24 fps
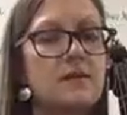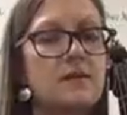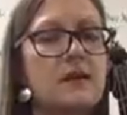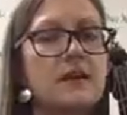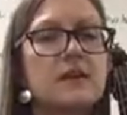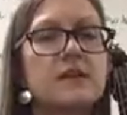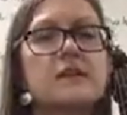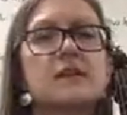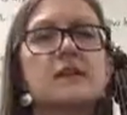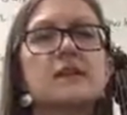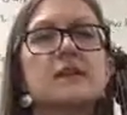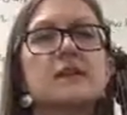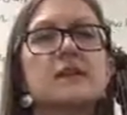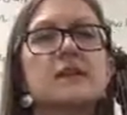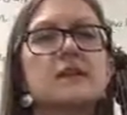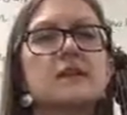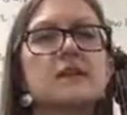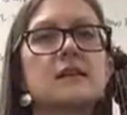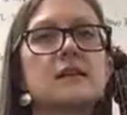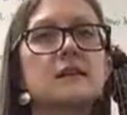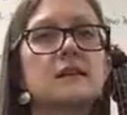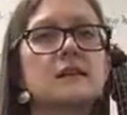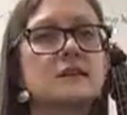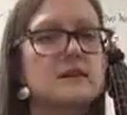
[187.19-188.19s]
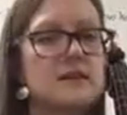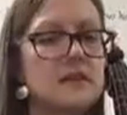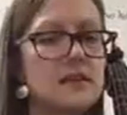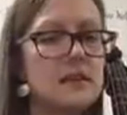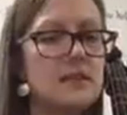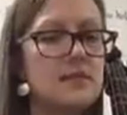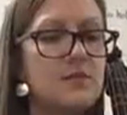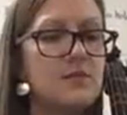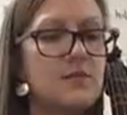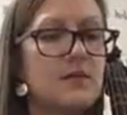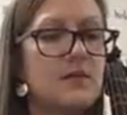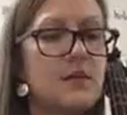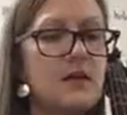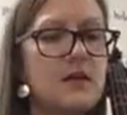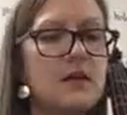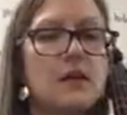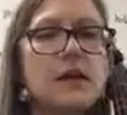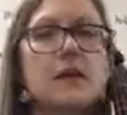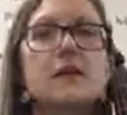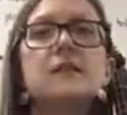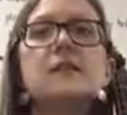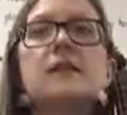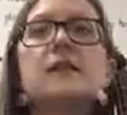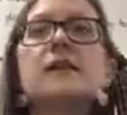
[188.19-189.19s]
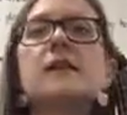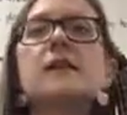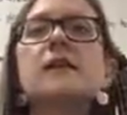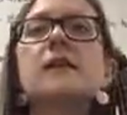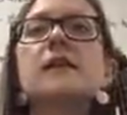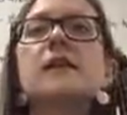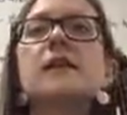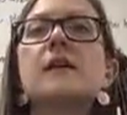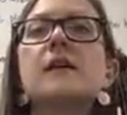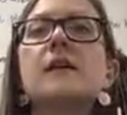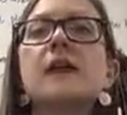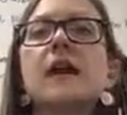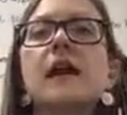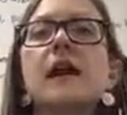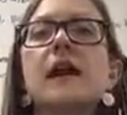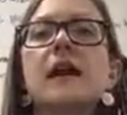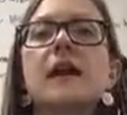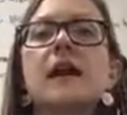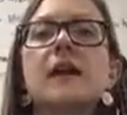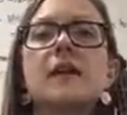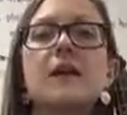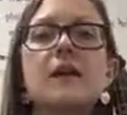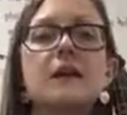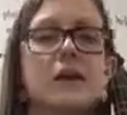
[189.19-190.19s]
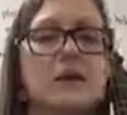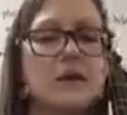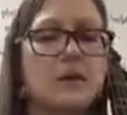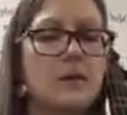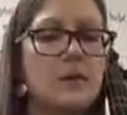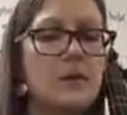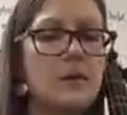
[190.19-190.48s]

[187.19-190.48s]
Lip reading: Rest and tip, and here I go.